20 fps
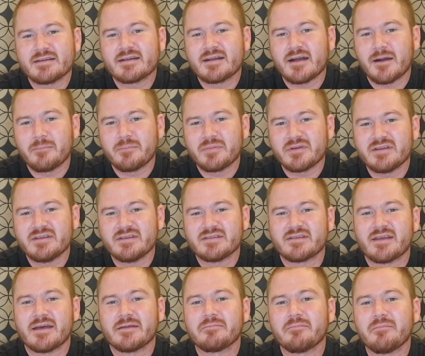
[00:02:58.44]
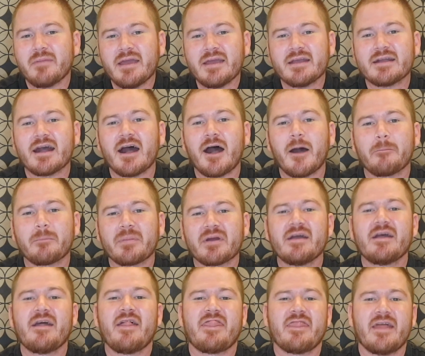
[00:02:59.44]
companies that make up
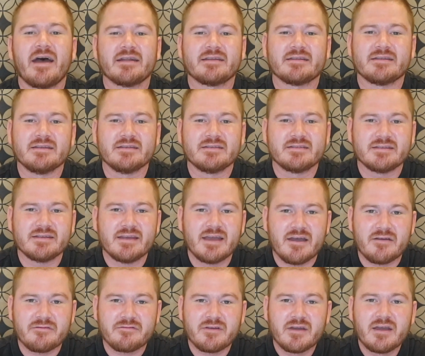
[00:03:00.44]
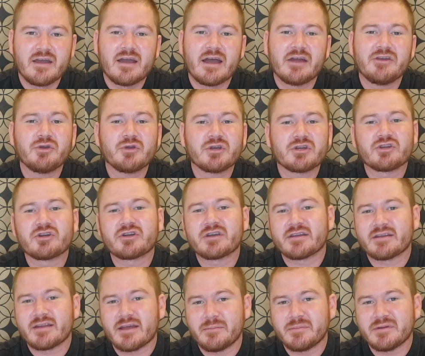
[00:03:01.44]
that ETF, and you can look at them